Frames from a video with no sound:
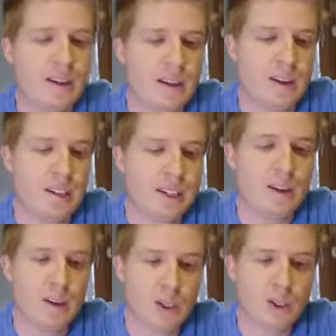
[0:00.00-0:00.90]
It
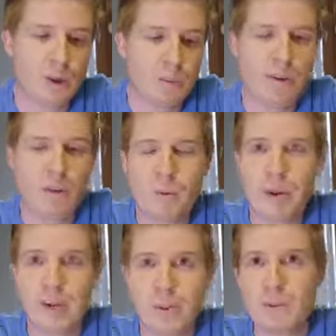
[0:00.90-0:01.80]
can't look at your profile
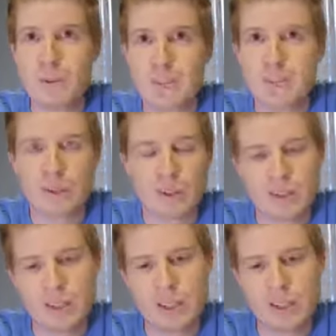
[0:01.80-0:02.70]
page on
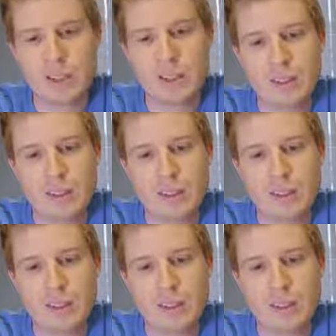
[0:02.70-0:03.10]
amazon.co.uk.